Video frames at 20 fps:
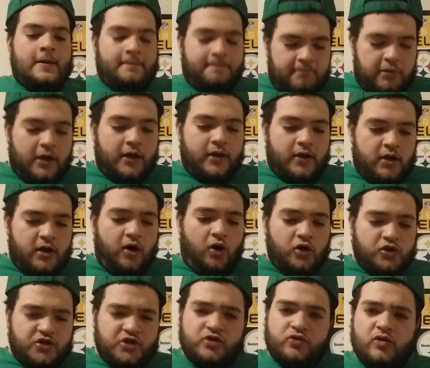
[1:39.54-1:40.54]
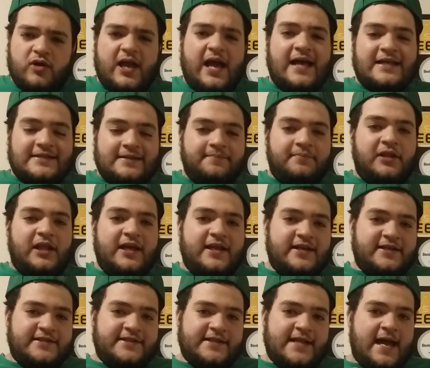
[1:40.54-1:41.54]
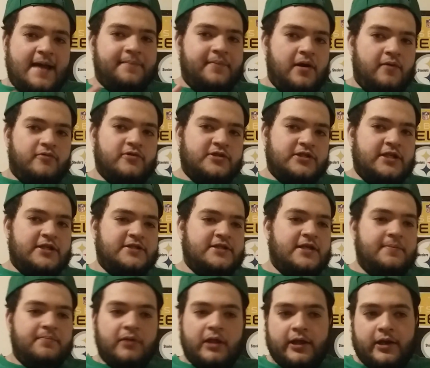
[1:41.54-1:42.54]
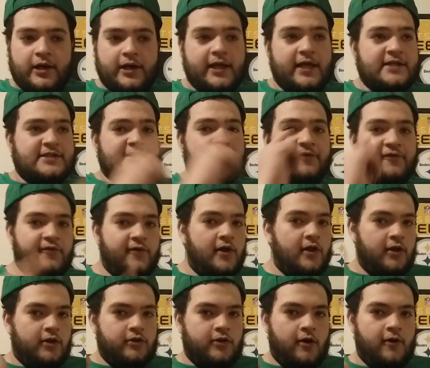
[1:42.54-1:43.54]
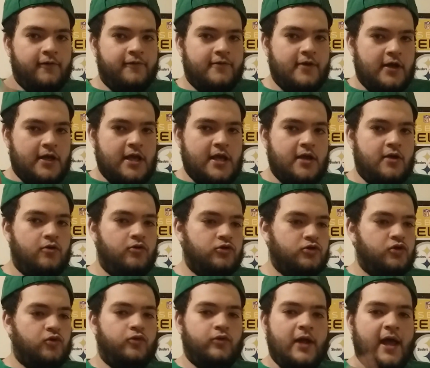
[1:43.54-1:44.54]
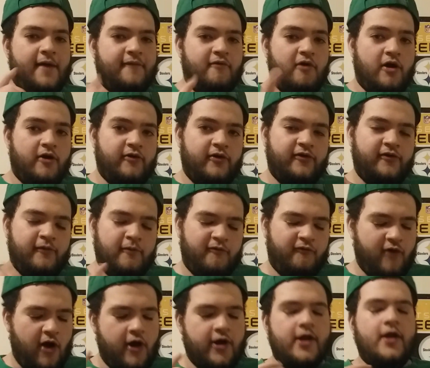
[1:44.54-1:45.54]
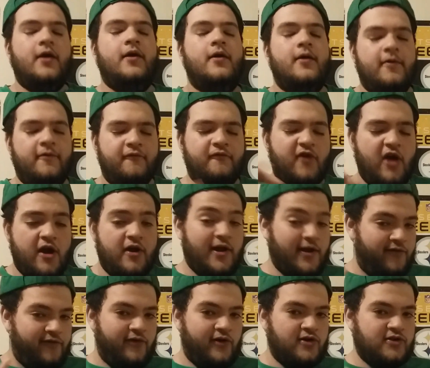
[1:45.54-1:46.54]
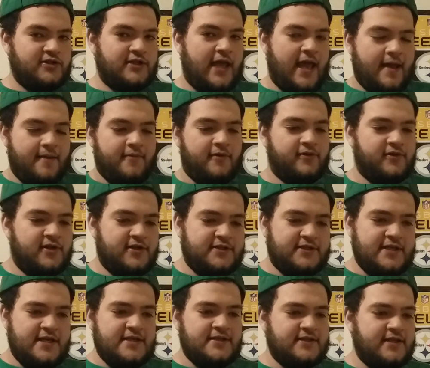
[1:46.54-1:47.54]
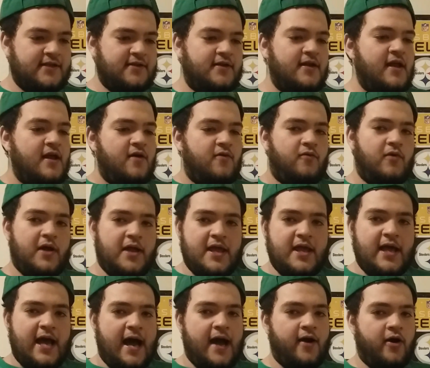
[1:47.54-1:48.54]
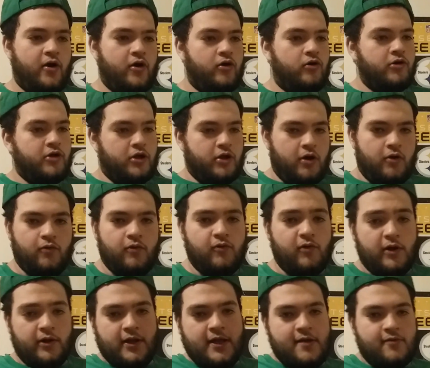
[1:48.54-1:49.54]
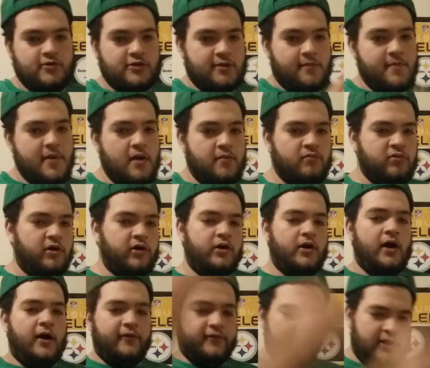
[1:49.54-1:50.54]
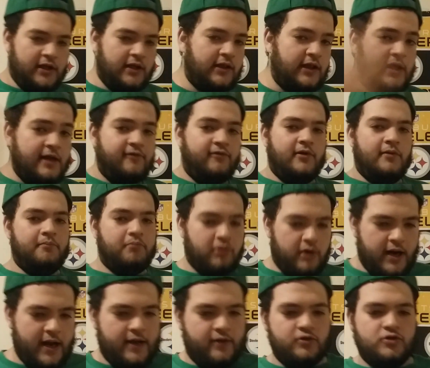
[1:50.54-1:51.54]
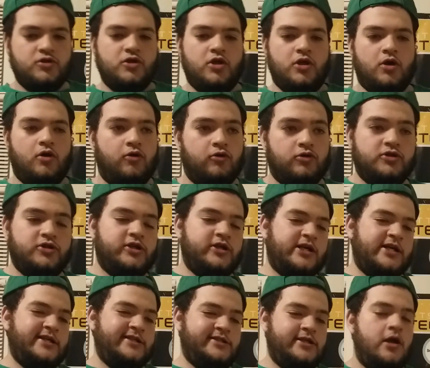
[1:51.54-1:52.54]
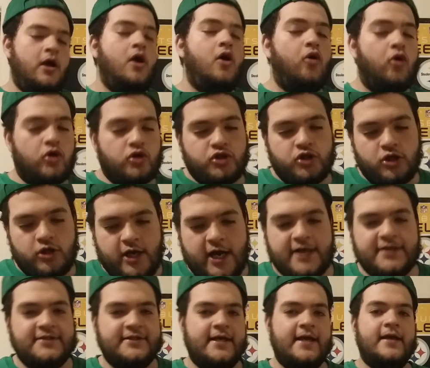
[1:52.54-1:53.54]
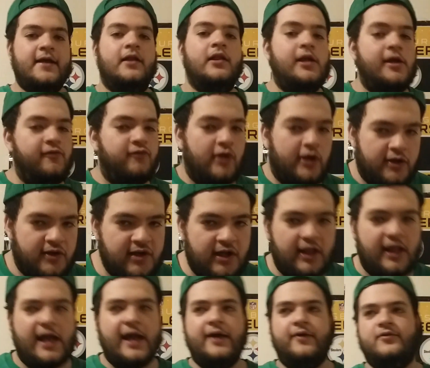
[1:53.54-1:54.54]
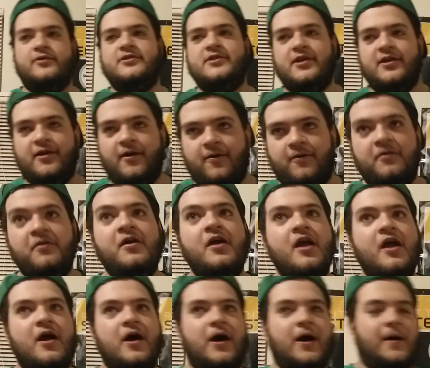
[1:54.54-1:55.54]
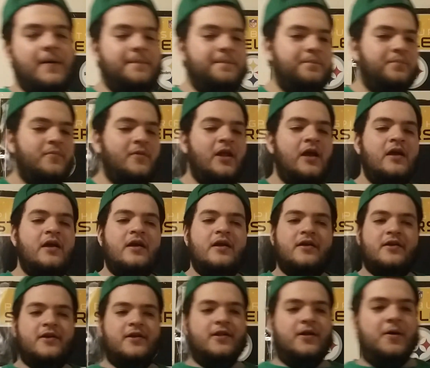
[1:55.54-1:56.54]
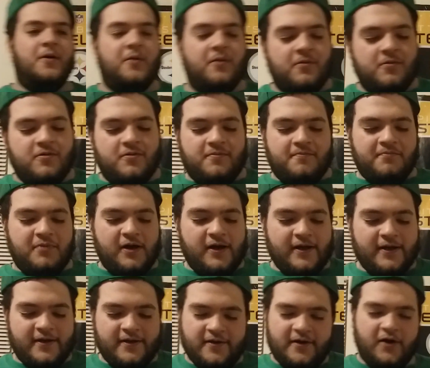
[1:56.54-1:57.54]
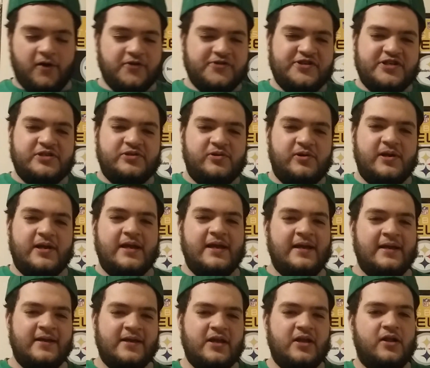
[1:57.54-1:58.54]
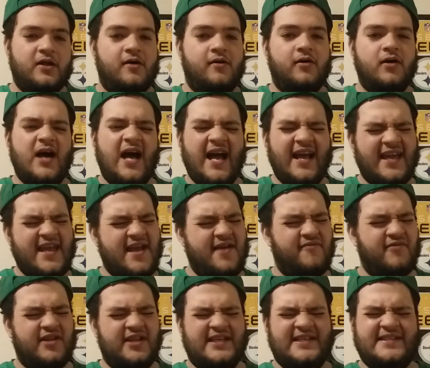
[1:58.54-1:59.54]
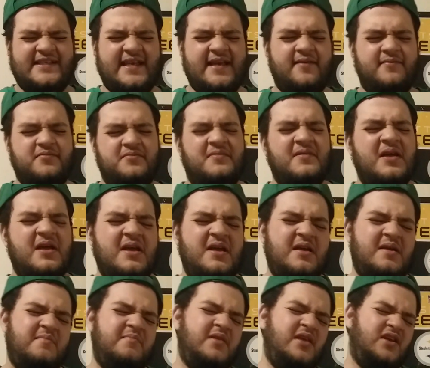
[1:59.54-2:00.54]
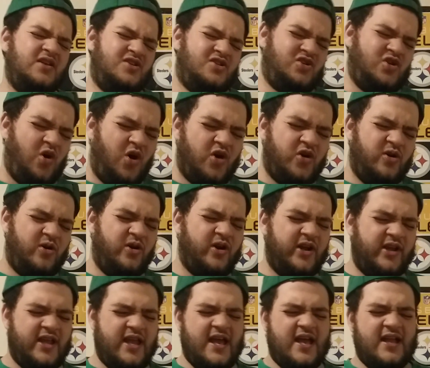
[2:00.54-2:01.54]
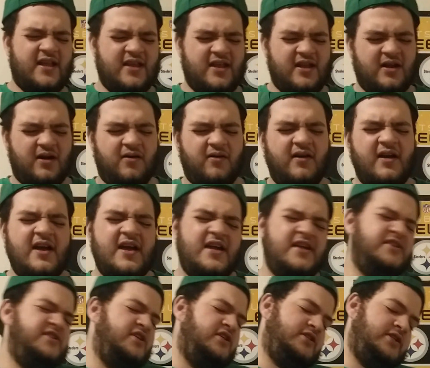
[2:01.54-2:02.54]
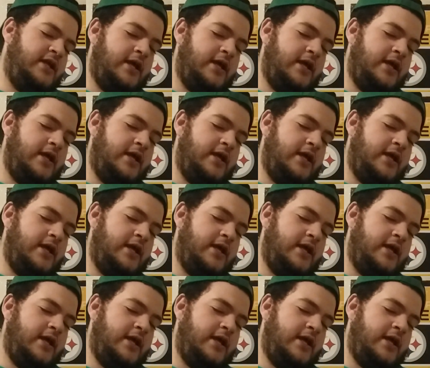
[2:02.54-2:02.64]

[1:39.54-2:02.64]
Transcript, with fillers: But RG3 hasn't played a snap ever since he played against the Philadelphia Eagles on that very, very, very first game of the season when he got hurt, you know, when he was a member of the Cleveland Browns, you know, or should I, or should I say Cleveland Clowns, you know, um, you know, but RG3, you know, I can't really see him be a starter again, you know, he just